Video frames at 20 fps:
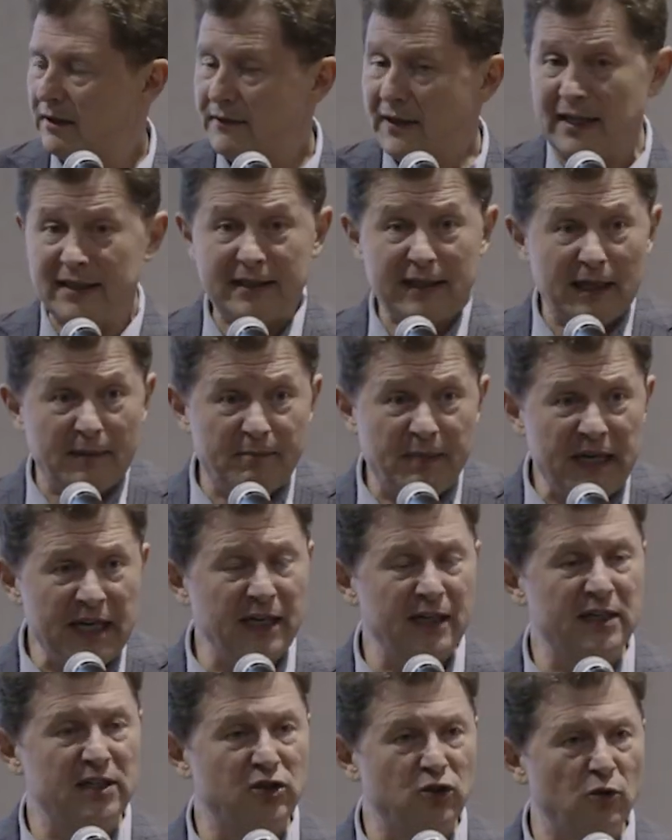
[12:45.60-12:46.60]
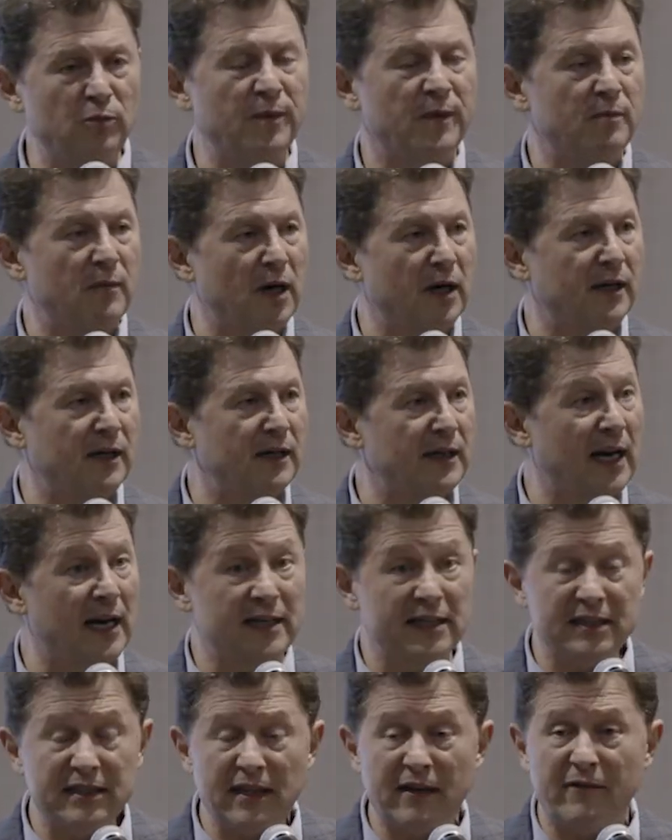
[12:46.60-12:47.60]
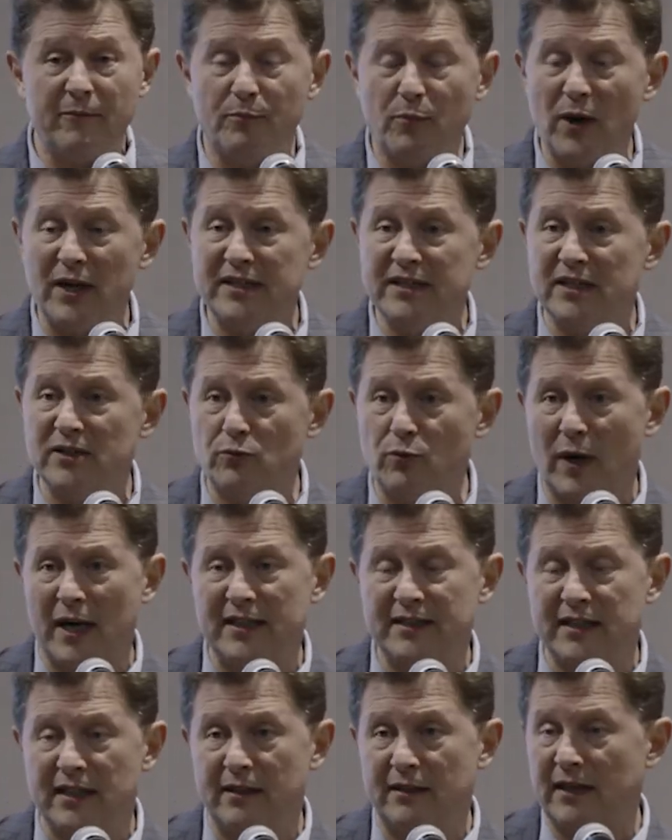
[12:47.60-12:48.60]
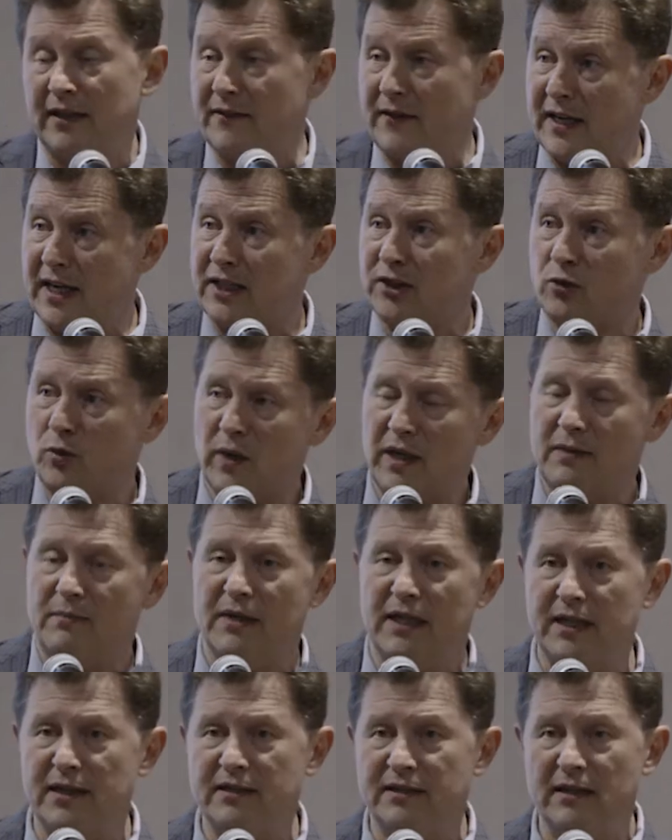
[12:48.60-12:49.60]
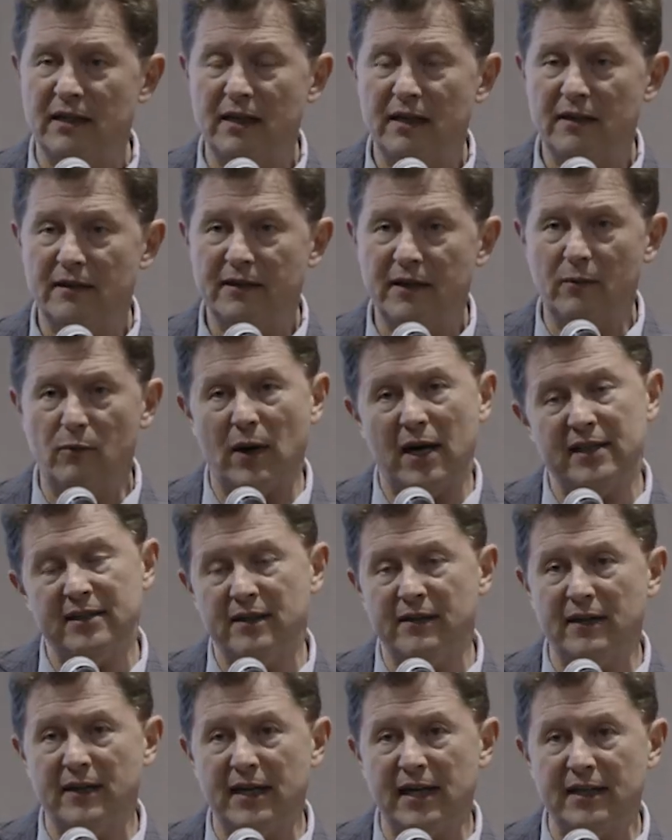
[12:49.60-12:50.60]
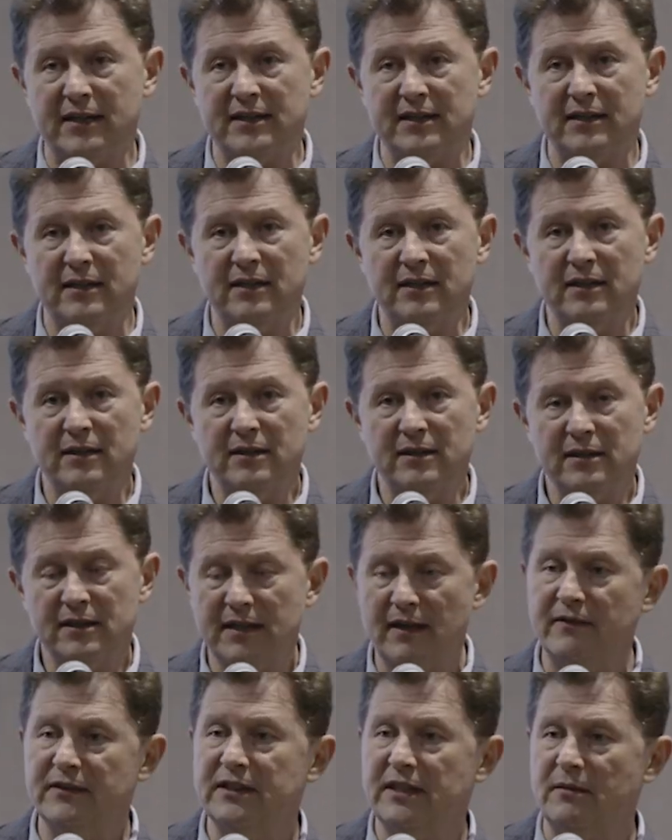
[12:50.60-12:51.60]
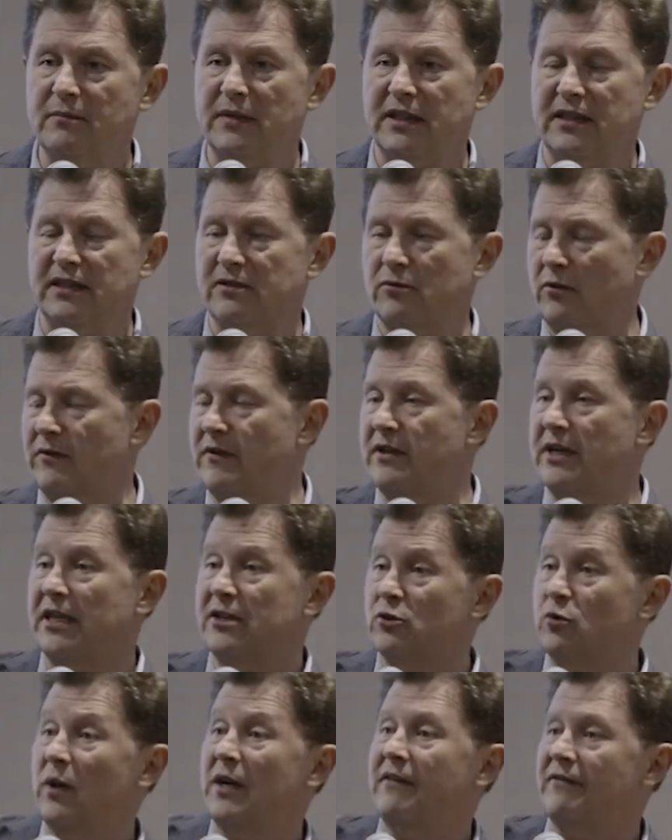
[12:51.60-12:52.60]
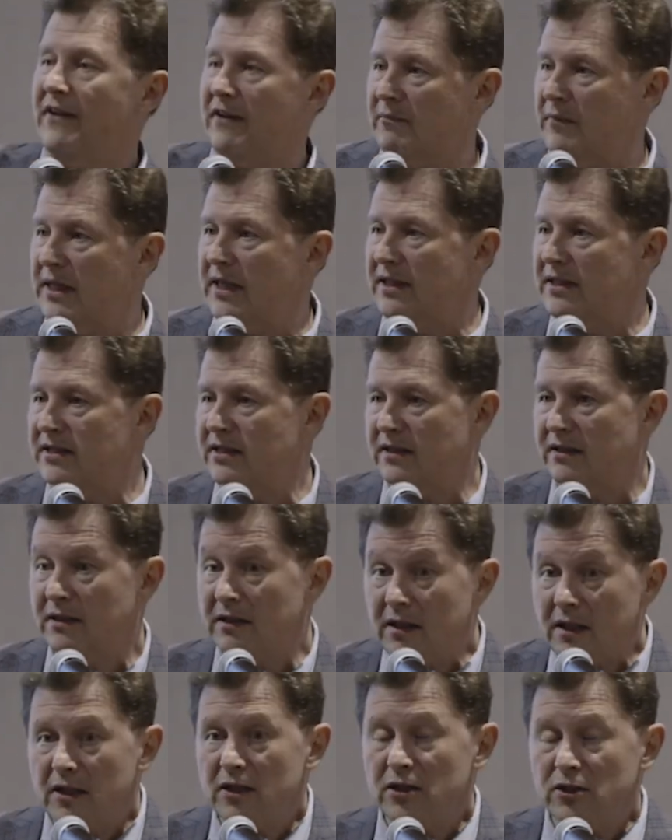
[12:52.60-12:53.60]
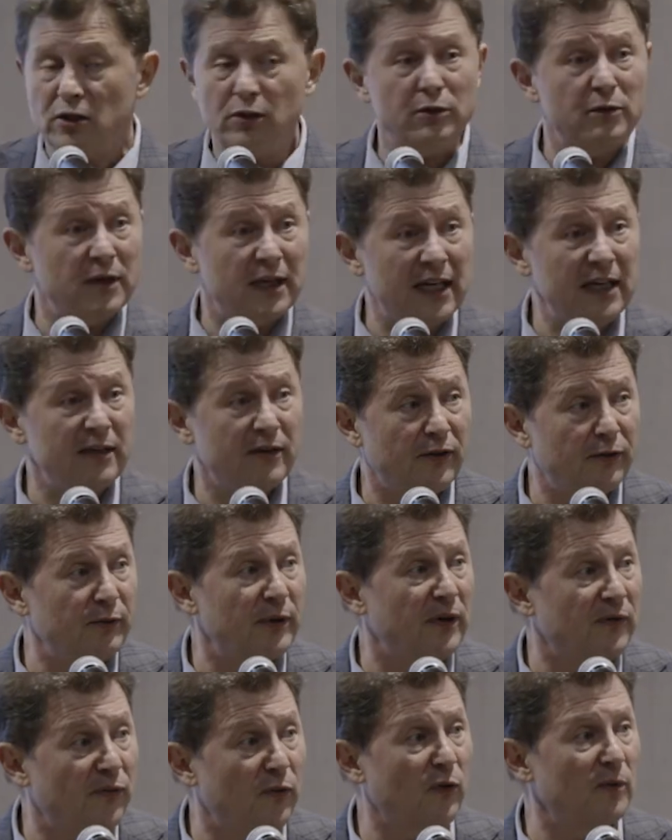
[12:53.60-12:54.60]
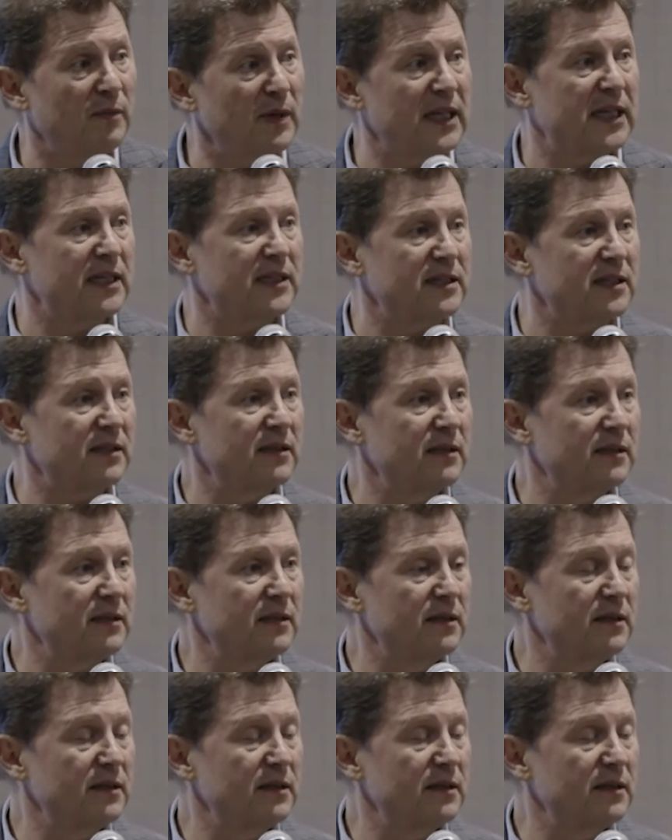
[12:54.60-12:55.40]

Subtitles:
That's like being in a supermarket, and instead of prices rising in the next 20 minutes, they rise in the next 17 minutes or the next 25 minutes. So you gain 3 or 4 minutes.